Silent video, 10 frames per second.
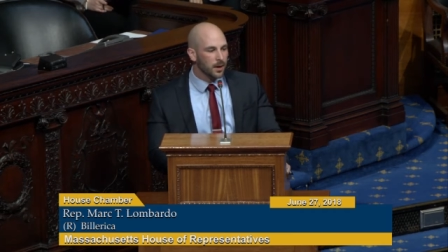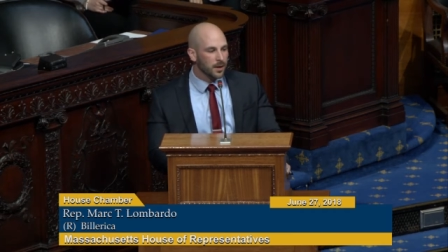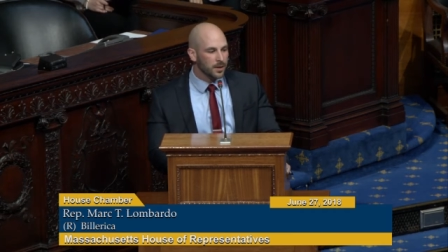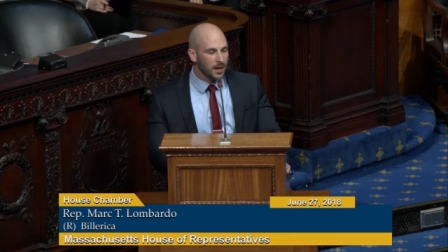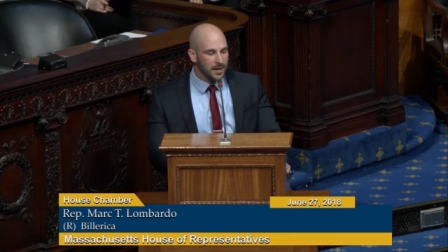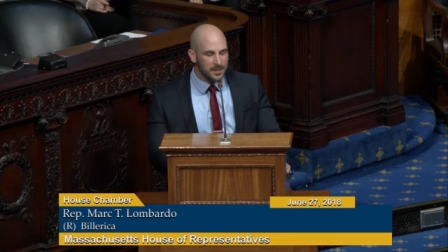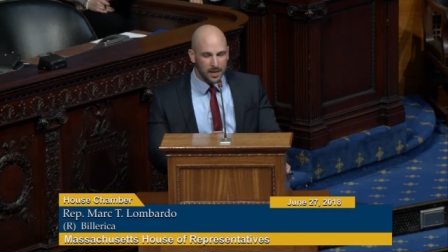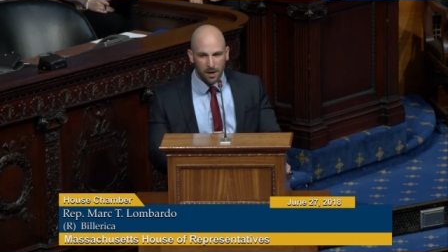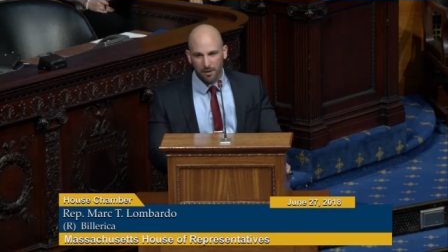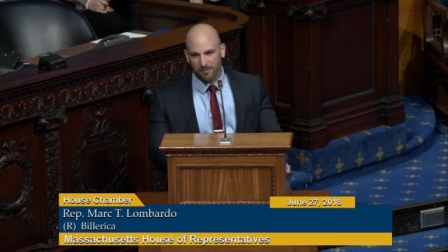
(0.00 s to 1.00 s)
and the
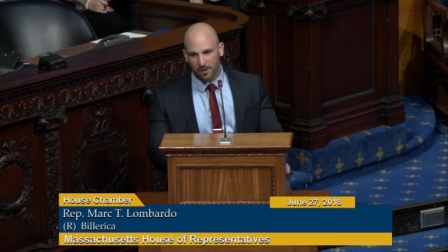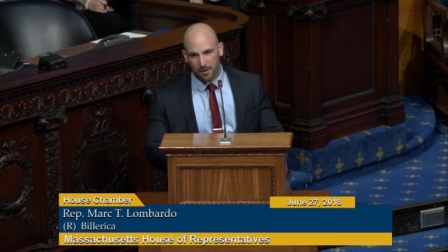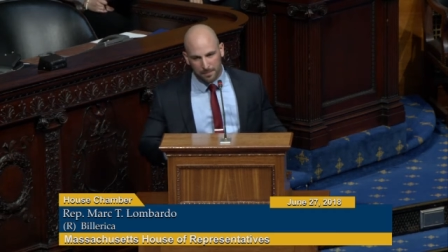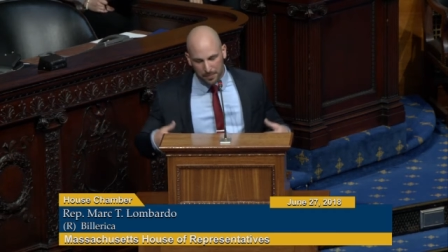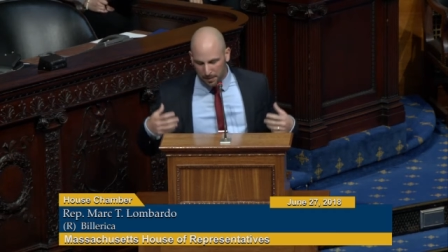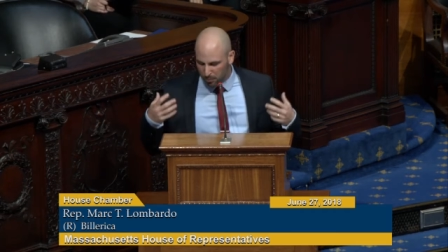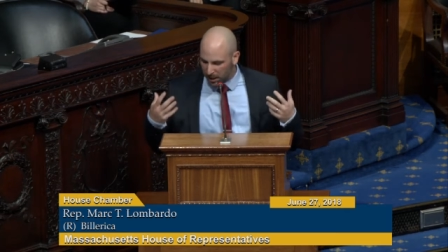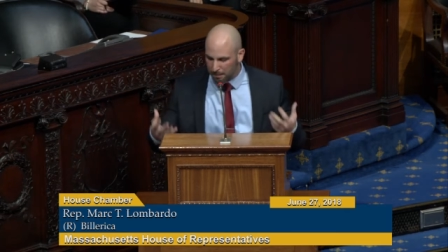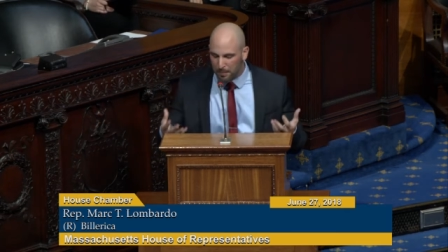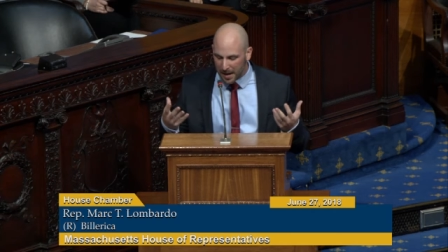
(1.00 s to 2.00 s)
idea of
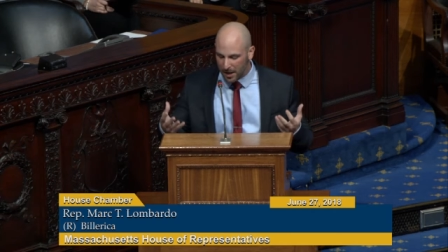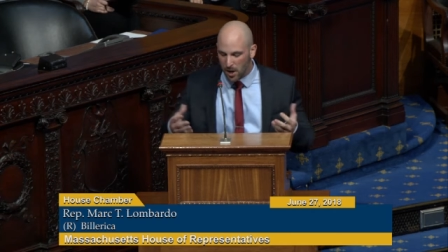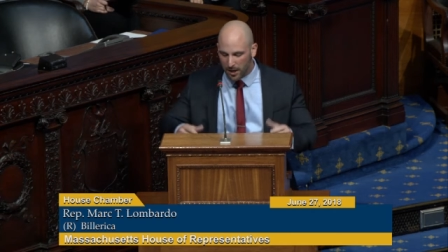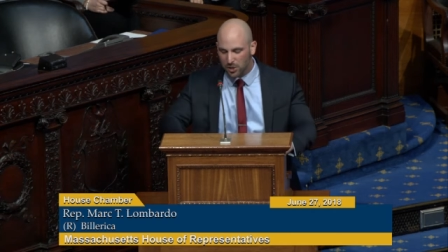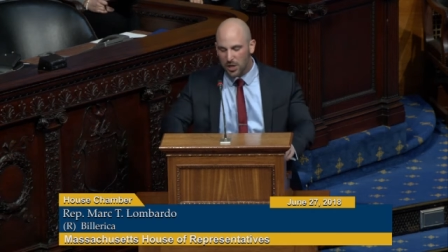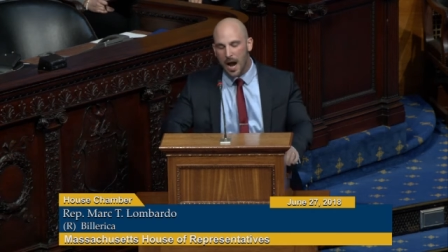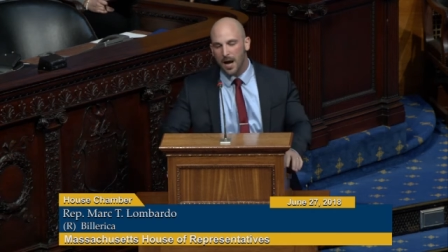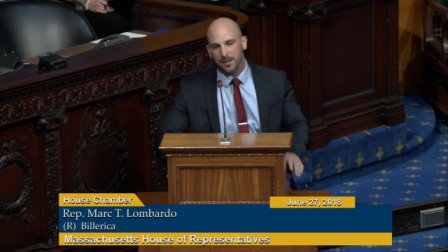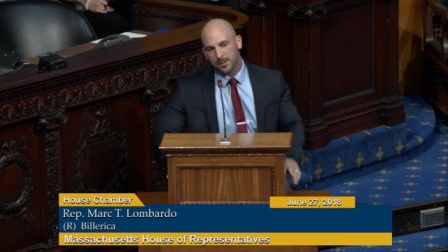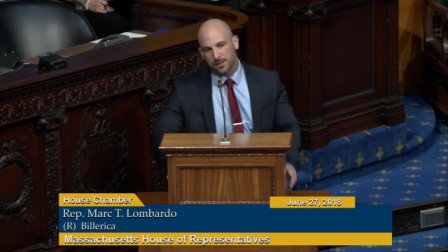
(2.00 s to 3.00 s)
bringing pain on a
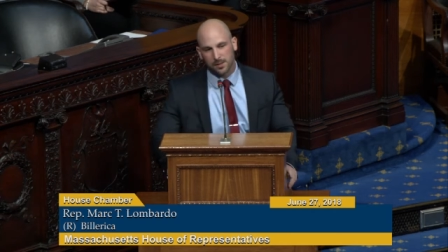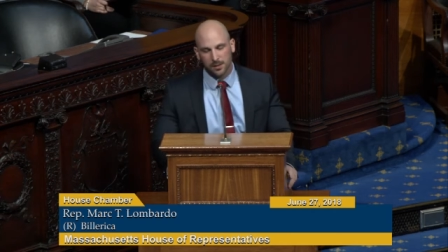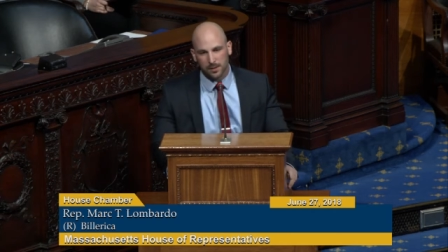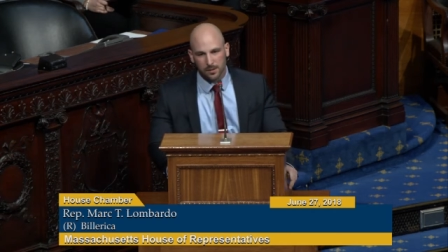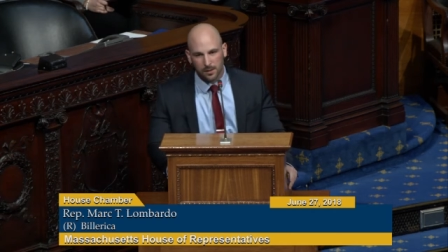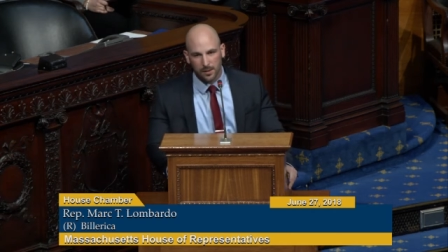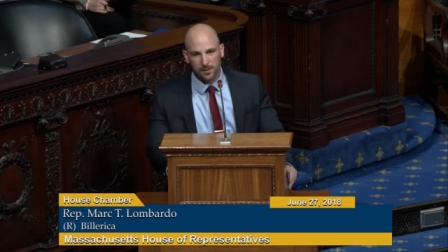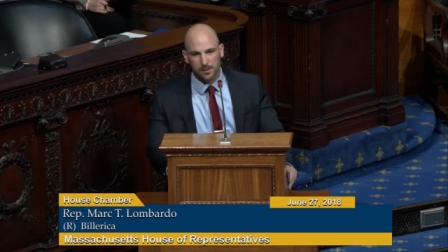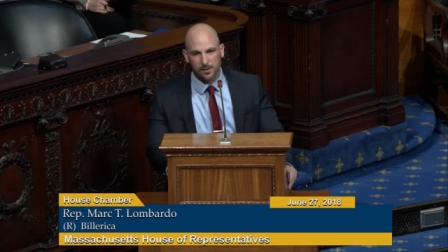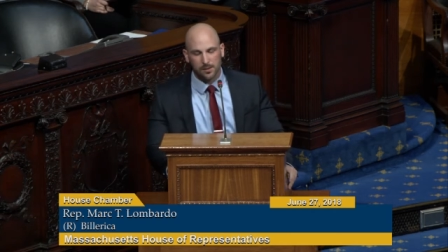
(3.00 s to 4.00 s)
child is, is,
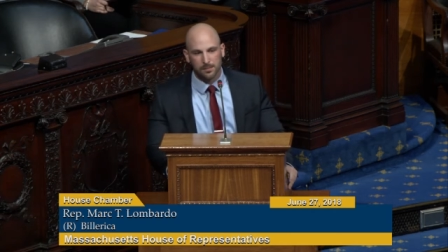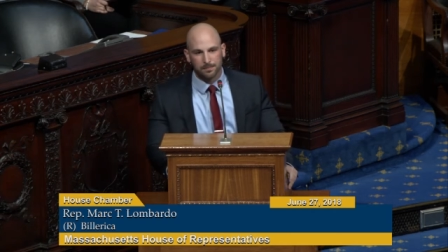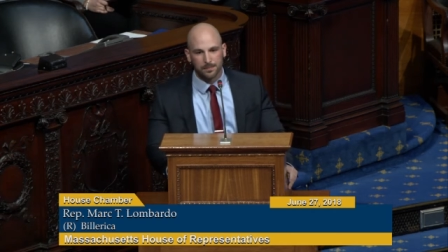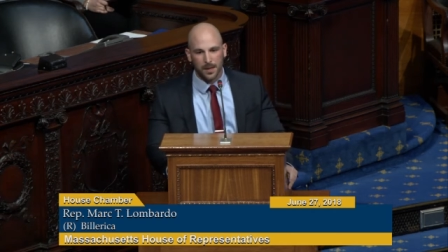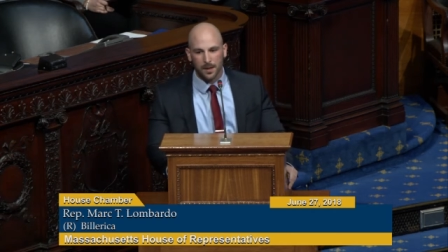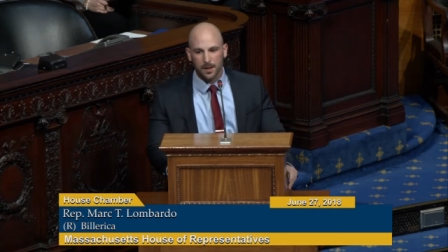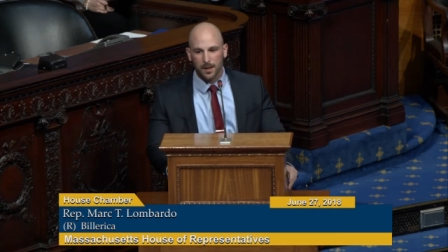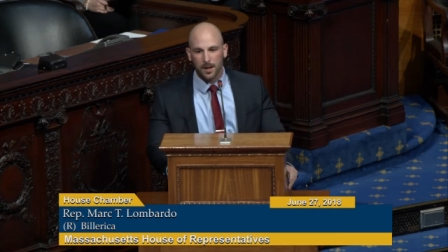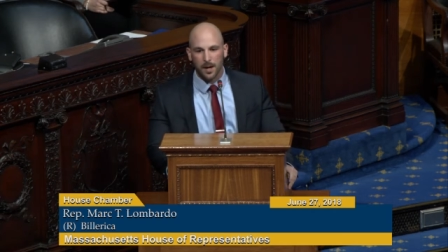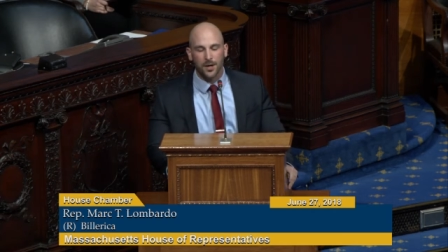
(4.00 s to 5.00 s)
is uh,
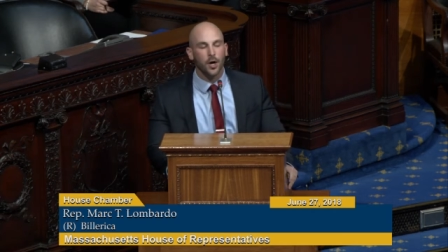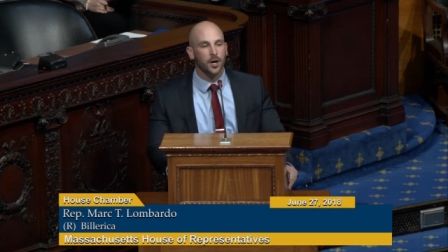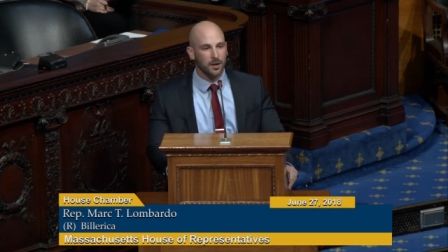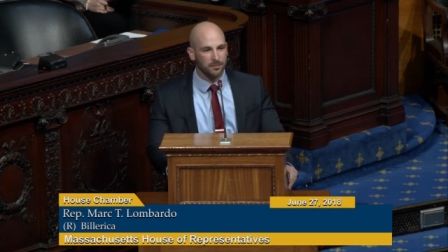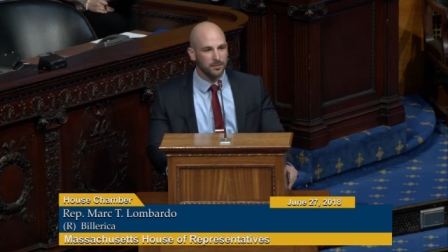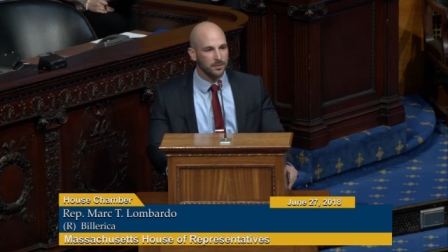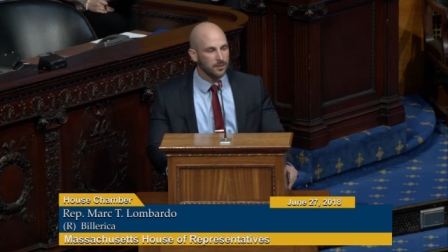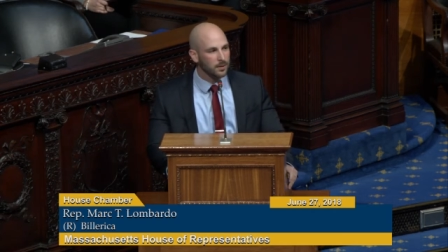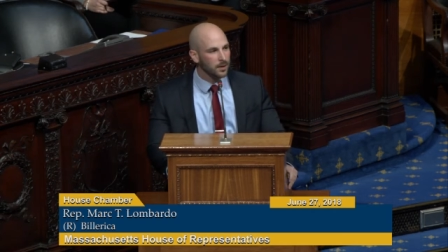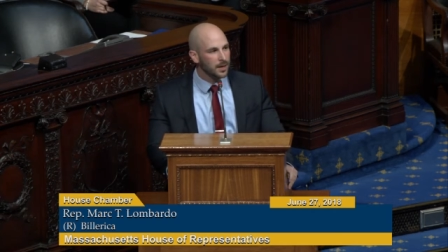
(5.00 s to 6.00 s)
unheard of.
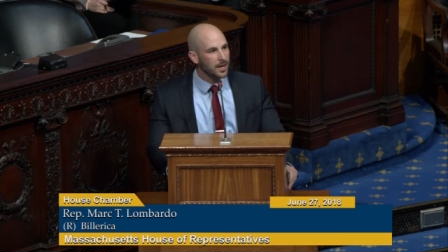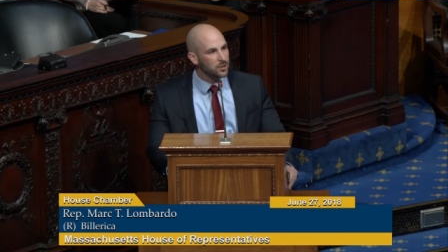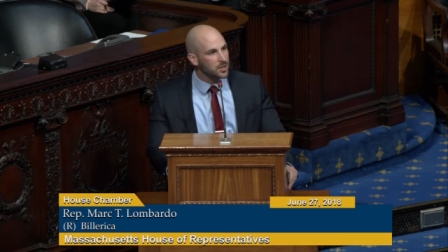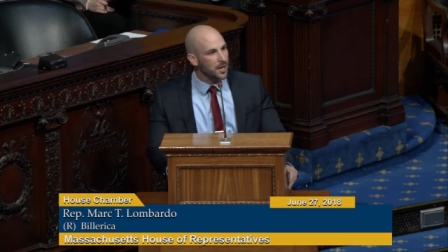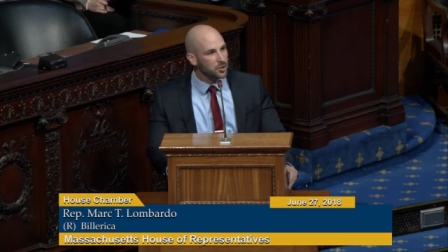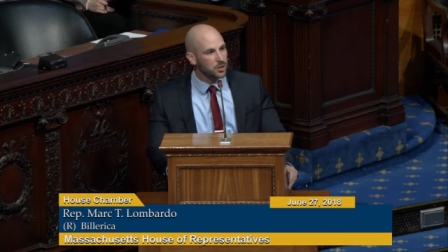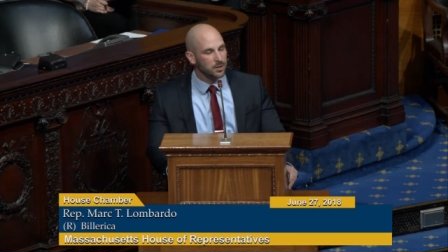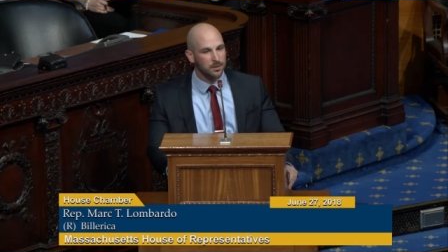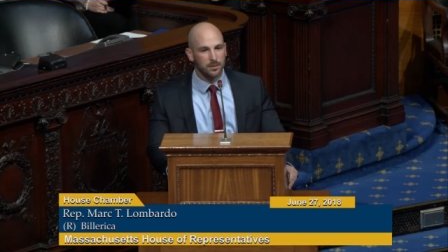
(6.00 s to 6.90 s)
And as such,